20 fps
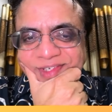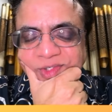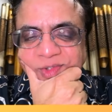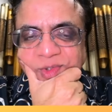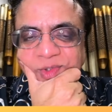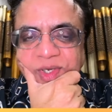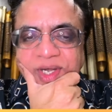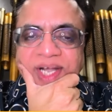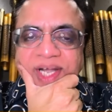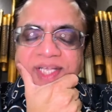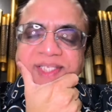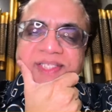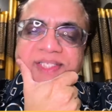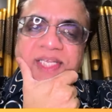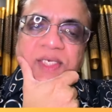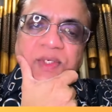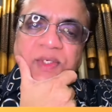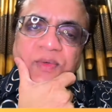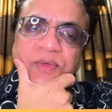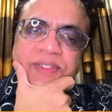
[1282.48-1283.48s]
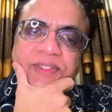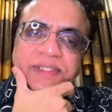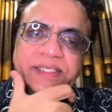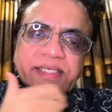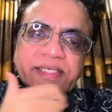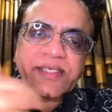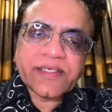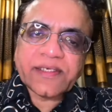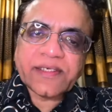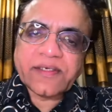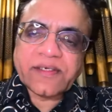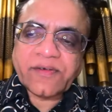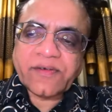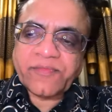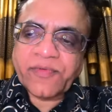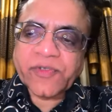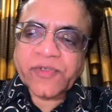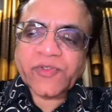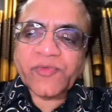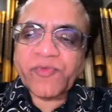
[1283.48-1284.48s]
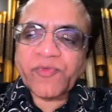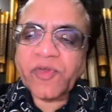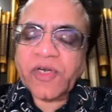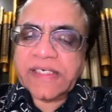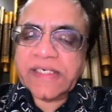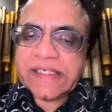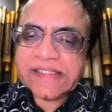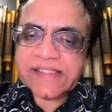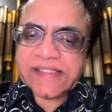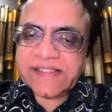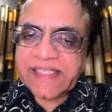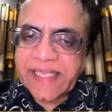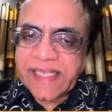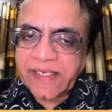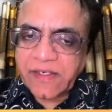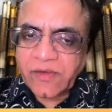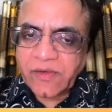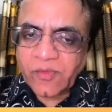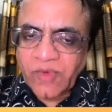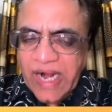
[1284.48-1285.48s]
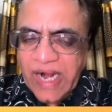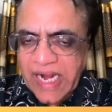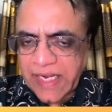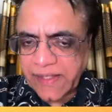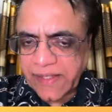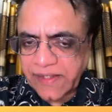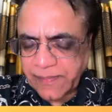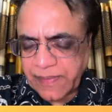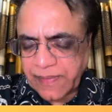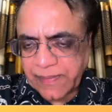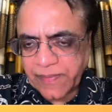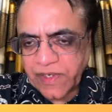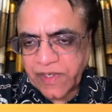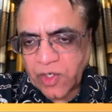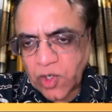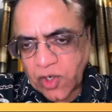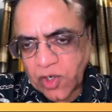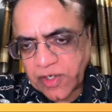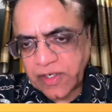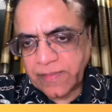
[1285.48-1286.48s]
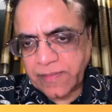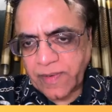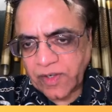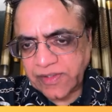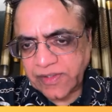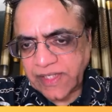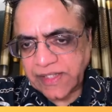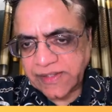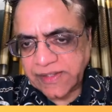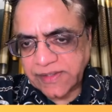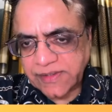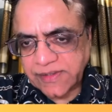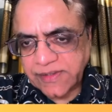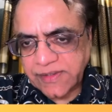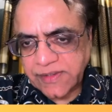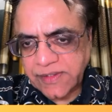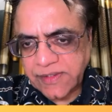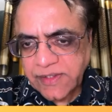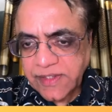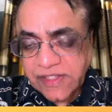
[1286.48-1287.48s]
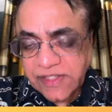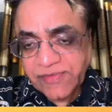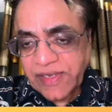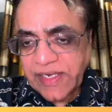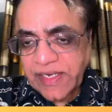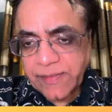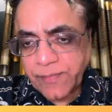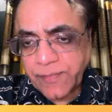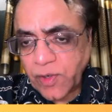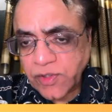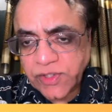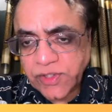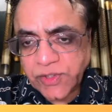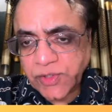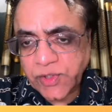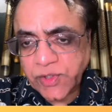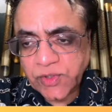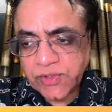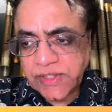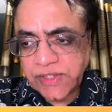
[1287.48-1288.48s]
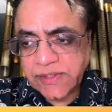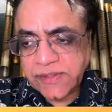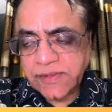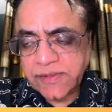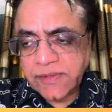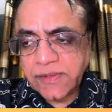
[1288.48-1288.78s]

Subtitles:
So I tell you one thing. First of all, understand why the people are talking about that. It's very important to know that.